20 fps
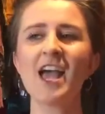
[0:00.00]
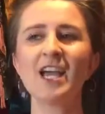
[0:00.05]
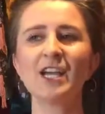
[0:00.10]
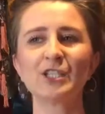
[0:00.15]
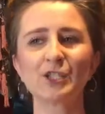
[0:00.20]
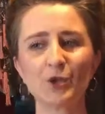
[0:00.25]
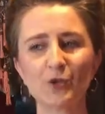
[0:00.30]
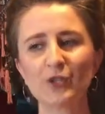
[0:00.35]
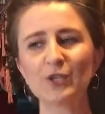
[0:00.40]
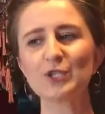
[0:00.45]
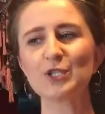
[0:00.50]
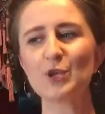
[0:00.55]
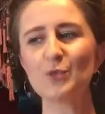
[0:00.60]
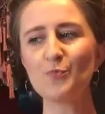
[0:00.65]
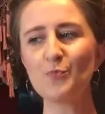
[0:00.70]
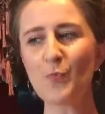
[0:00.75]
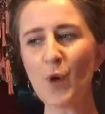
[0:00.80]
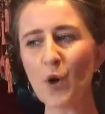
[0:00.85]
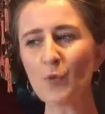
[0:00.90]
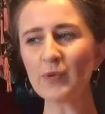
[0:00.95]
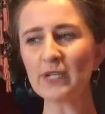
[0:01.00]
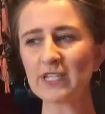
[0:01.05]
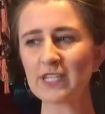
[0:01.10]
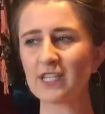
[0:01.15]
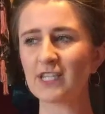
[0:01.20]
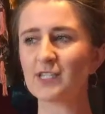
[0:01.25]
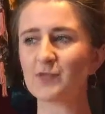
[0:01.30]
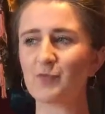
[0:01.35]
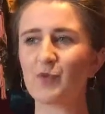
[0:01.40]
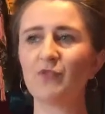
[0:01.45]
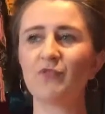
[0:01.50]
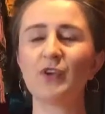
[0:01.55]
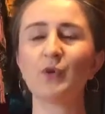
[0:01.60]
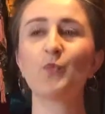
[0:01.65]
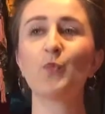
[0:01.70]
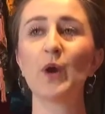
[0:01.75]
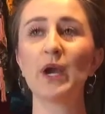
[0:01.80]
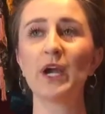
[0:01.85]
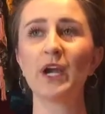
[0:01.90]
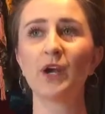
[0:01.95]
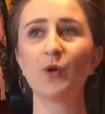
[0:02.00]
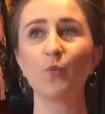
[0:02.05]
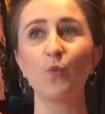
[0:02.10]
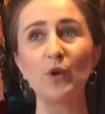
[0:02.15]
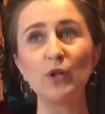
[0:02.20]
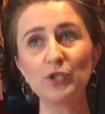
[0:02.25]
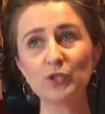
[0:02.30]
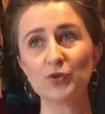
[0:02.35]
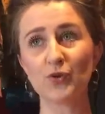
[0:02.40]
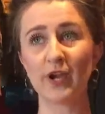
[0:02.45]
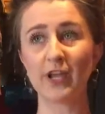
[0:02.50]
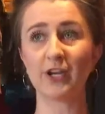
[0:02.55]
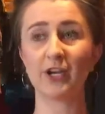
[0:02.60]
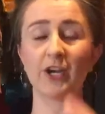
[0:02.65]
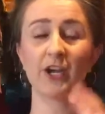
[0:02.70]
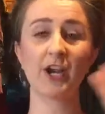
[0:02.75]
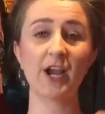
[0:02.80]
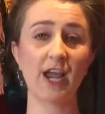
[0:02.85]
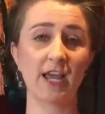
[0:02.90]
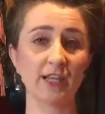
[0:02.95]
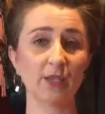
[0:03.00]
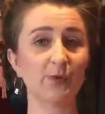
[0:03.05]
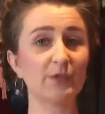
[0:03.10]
So there's a moment in this movie where Will Traynor and